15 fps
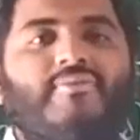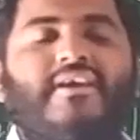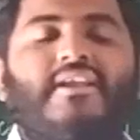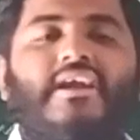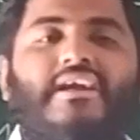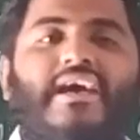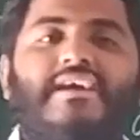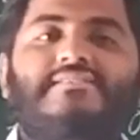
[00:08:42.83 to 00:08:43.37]

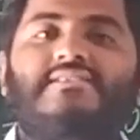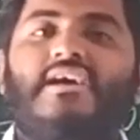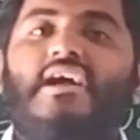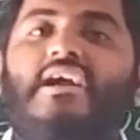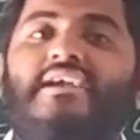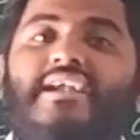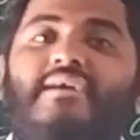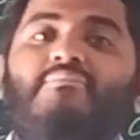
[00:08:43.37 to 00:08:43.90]
cubic lattice,
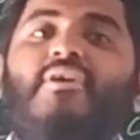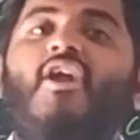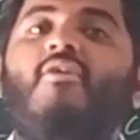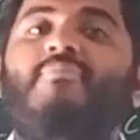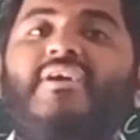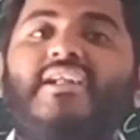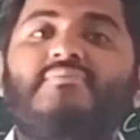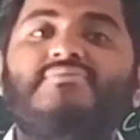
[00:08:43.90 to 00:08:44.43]
number
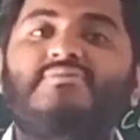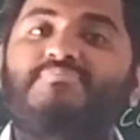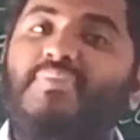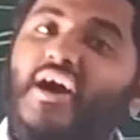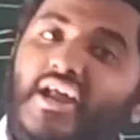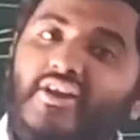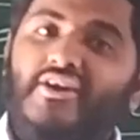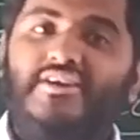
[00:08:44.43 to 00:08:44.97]
of atoms
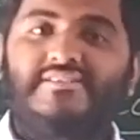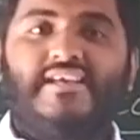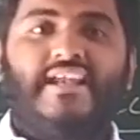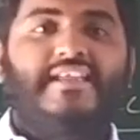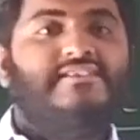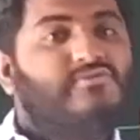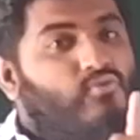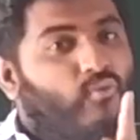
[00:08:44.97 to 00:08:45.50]
per unit
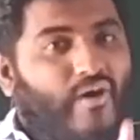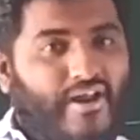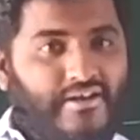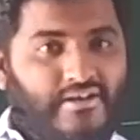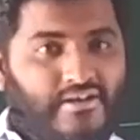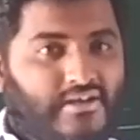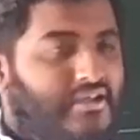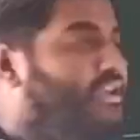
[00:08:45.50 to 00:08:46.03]
cell is
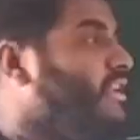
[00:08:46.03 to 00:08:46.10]
1.